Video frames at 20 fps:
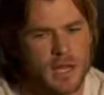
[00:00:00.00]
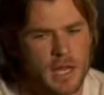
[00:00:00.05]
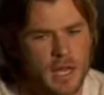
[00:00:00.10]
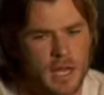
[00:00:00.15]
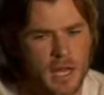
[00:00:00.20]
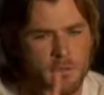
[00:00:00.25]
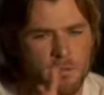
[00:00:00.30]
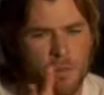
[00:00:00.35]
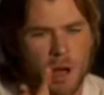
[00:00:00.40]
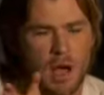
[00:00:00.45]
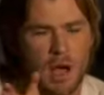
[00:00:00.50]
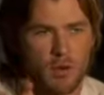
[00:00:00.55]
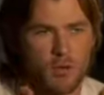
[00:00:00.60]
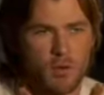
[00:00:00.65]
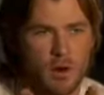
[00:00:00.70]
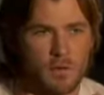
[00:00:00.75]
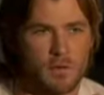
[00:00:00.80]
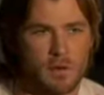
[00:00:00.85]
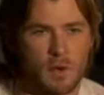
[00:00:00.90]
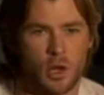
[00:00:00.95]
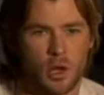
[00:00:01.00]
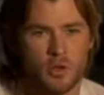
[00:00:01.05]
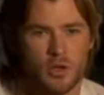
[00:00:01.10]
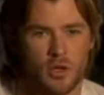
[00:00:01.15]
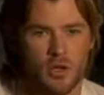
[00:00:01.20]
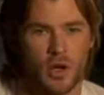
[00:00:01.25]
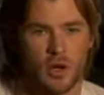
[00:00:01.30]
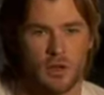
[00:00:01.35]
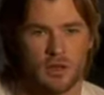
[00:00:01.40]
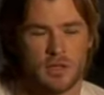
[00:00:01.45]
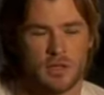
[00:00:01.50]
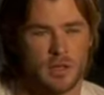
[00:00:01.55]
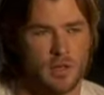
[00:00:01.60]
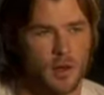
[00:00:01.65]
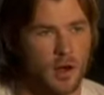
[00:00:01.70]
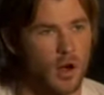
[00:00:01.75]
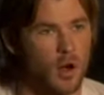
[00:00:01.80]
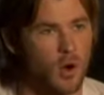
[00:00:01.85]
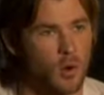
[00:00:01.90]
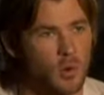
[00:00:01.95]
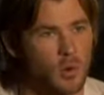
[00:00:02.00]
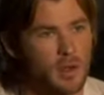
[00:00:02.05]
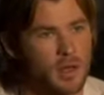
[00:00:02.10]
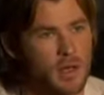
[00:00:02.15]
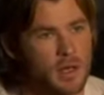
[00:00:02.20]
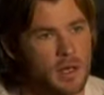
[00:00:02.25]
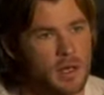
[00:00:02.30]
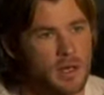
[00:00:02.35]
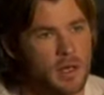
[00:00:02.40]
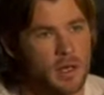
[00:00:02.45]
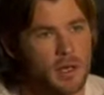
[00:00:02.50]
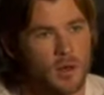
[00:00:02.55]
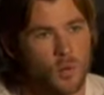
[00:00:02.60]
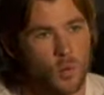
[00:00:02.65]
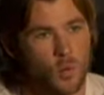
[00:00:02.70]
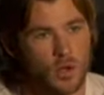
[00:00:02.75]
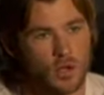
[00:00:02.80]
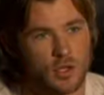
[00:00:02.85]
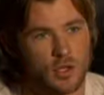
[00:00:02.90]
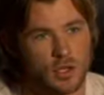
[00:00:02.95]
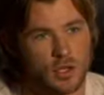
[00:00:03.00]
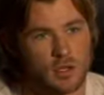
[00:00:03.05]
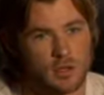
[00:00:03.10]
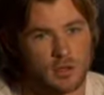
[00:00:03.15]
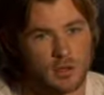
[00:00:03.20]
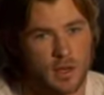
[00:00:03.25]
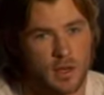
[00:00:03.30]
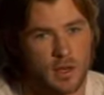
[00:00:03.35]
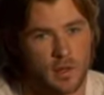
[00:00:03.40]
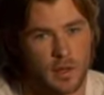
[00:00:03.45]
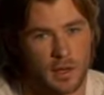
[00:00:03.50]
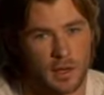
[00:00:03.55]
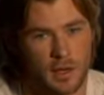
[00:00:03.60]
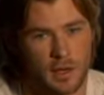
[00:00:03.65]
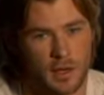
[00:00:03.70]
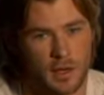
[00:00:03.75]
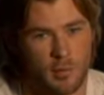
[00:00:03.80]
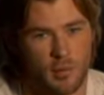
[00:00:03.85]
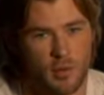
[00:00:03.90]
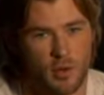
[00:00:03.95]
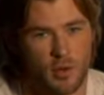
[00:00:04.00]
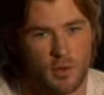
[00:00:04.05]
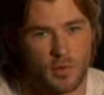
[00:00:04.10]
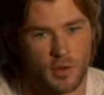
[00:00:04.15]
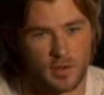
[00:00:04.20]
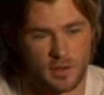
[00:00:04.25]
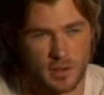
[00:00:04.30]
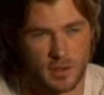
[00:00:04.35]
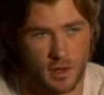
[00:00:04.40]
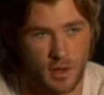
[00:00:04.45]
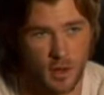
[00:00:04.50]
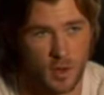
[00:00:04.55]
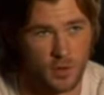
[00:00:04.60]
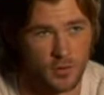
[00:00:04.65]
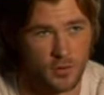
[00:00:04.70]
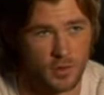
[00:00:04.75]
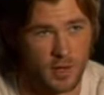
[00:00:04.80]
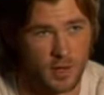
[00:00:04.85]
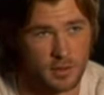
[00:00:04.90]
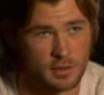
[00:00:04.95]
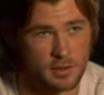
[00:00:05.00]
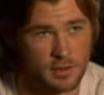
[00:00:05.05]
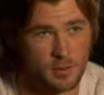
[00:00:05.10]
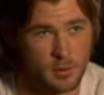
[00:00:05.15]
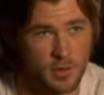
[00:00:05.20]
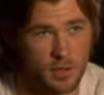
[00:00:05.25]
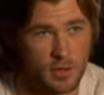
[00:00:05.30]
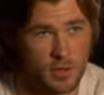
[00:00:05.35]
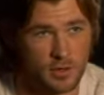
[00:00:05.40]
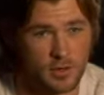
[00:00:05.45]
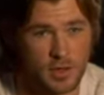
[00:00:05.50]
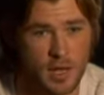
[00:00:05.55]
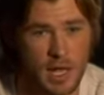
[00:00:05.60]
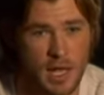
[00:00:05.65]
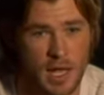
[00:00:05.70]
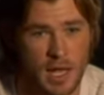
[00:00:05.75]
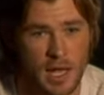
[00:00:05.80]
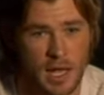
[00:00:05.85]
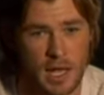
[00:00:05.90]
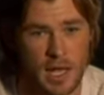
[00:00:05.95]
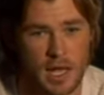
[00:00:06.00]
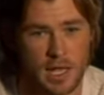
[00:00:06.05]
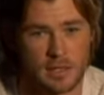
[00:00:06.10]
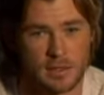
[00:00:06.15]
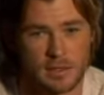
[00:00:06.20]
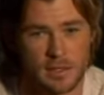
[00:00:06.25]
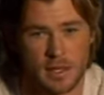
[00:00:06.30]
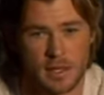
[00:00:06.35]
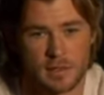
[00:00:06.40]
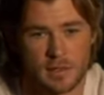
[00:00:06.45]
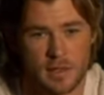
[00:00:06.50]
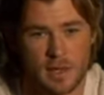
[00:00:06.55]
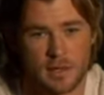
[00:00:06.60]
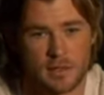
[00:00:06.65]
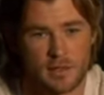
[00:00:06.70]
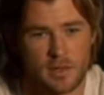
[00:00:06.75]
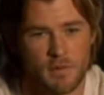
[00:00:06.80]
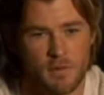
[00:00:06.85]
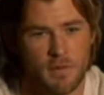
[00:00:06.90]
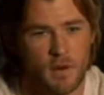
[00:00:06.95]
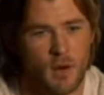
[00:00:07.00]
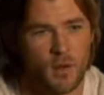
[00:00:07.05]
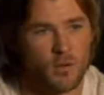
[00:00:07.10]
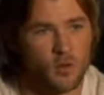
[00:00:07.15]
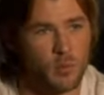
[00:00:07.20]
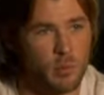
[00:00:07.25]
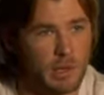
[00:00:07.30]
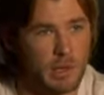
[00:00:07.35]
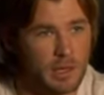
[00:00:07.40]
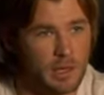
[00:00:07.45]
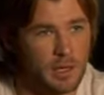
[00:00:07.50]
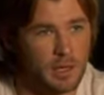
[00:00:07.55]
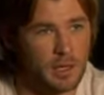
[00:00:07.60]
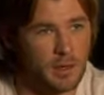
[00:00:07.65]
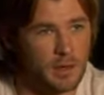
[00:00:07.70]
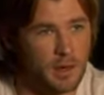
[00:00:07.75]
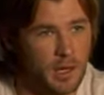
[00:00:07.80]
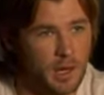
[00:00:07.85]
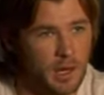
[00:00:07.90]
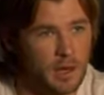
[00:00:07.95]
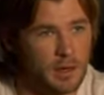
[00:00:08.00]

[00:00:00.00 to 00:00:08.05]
In Mark Ruffalo, you don't see the Hulk, which is, I think, a perfect sort of contrast, because it's that sort of vulnerability and that,